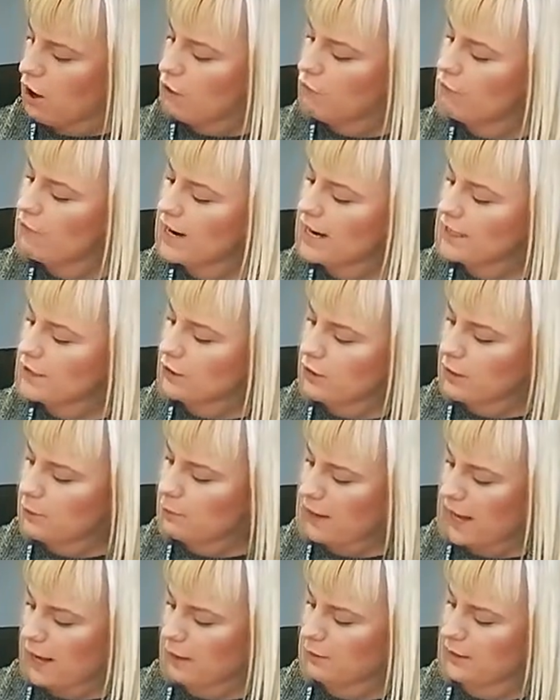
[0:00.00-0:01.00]
Read all
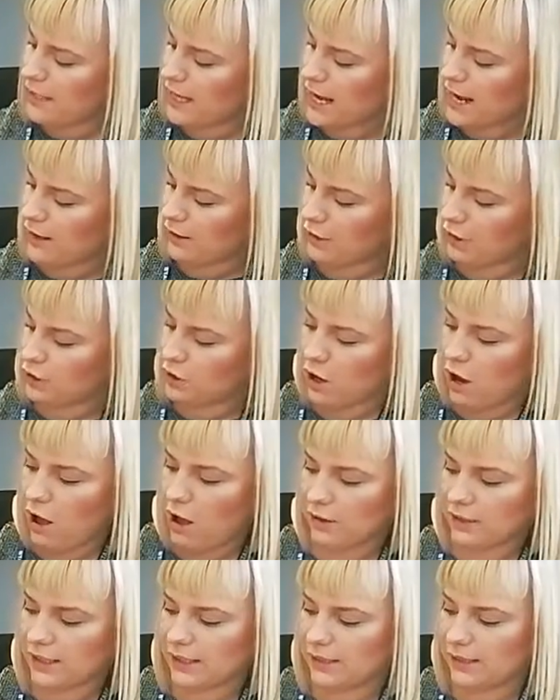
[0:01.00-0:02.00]
about it. The
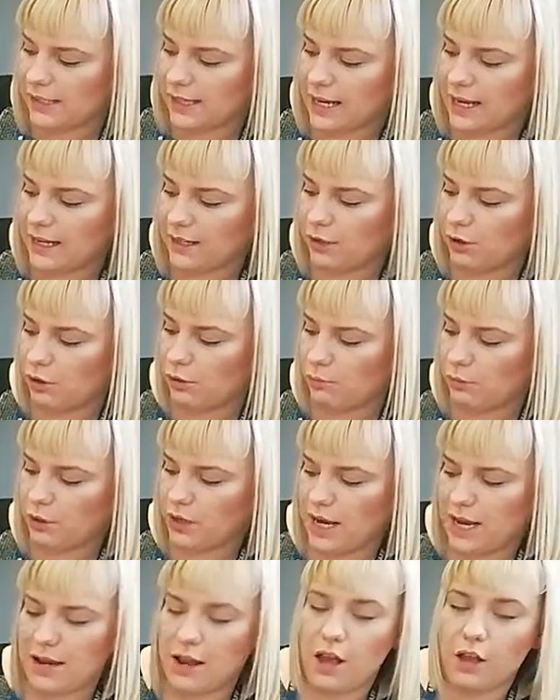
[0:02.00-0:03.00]
dark is stealing your
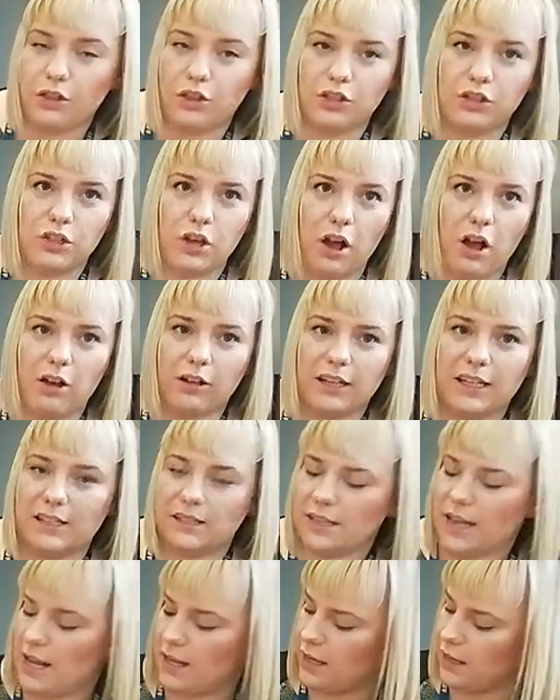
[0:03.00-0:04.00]
money. The dark is
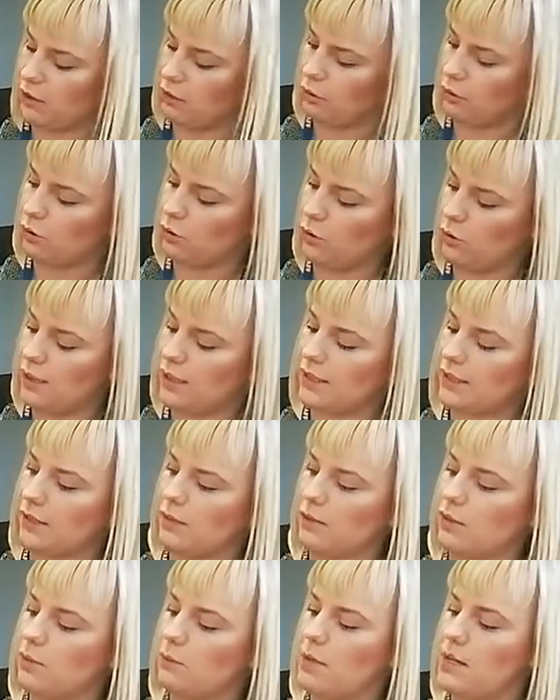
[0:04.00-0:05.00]
taking your toys
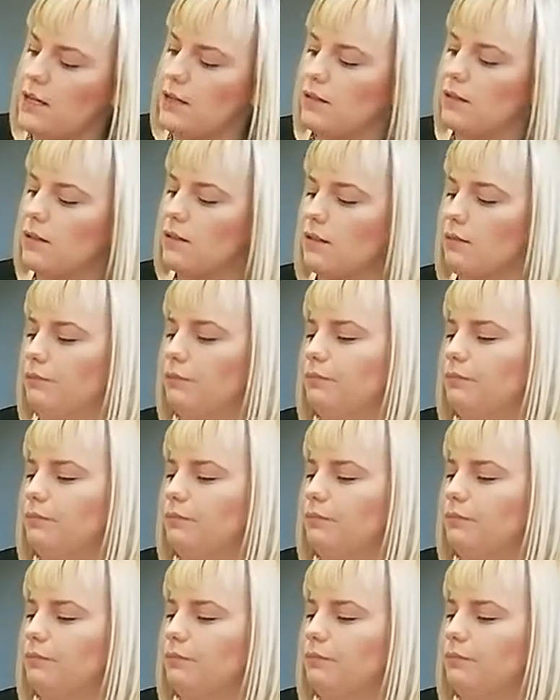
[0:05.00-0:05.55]
and sweets.